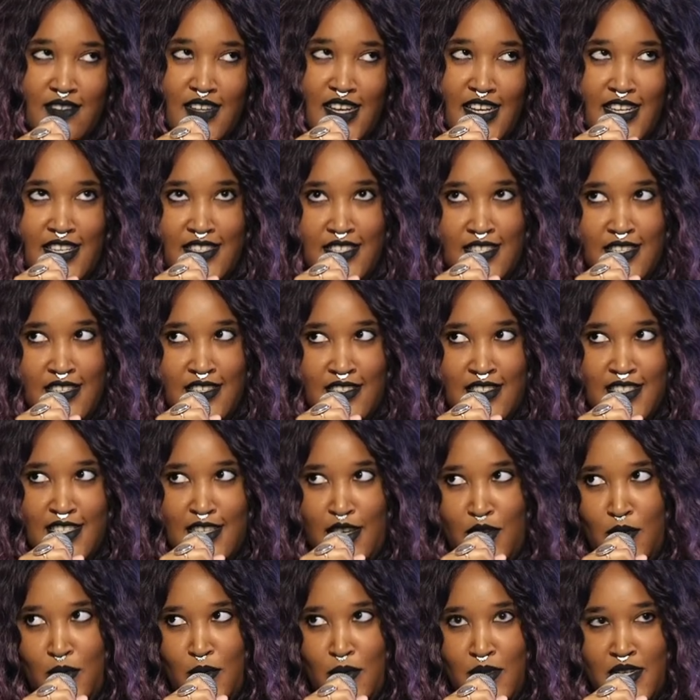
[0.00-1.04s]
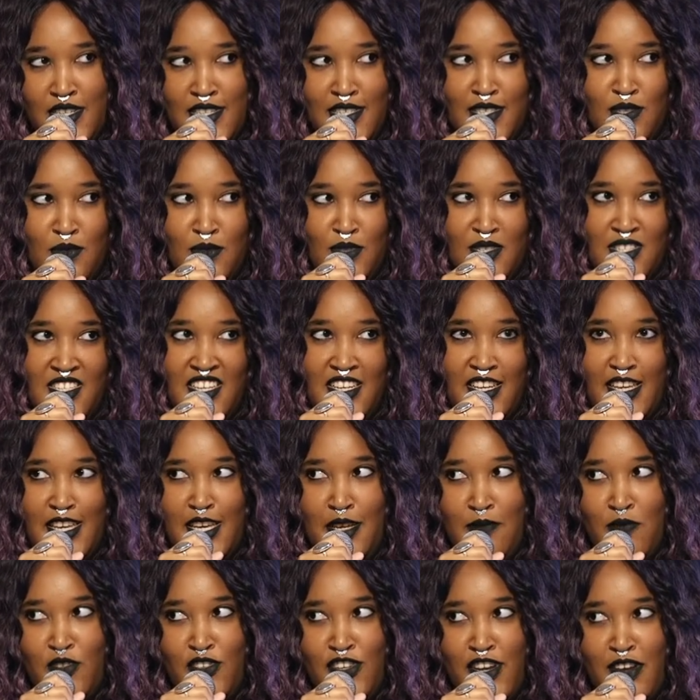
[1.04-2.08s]
I guess I can say who it is. It was
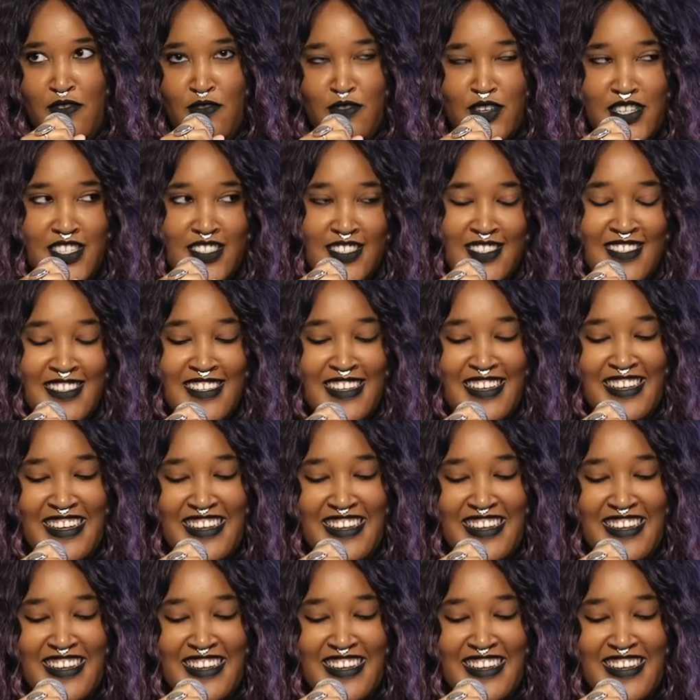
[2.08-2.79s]
Hakeem Jeffries.